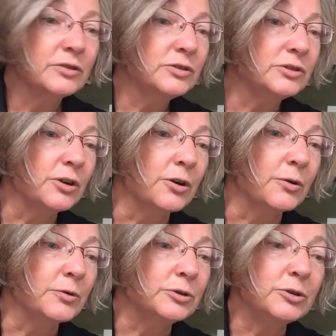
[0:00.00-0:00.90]

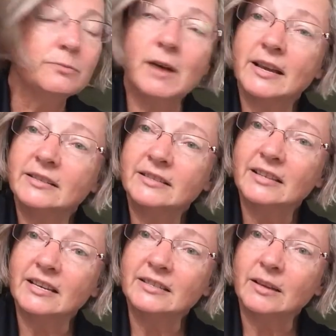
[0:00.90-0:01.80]
So you might
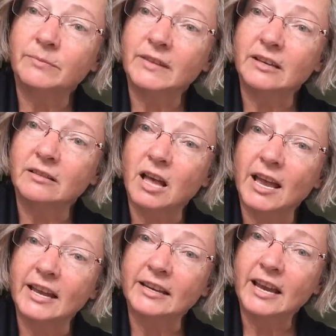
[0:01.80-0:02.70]
say something
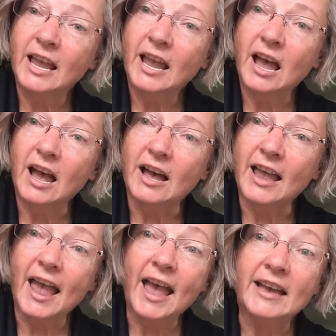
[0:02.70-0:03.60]
like,
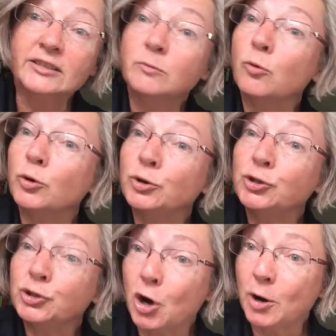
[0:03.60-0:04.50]
has more
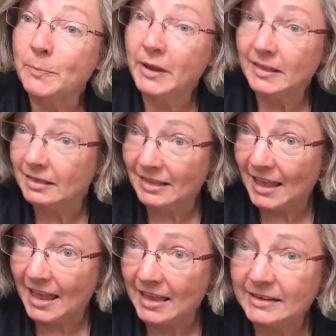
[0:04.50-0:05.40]
sharp
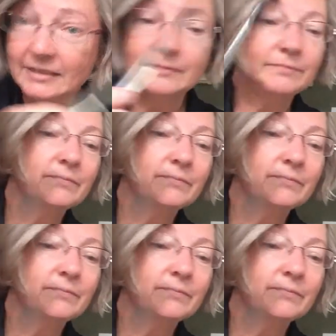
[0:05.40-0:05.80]
lead.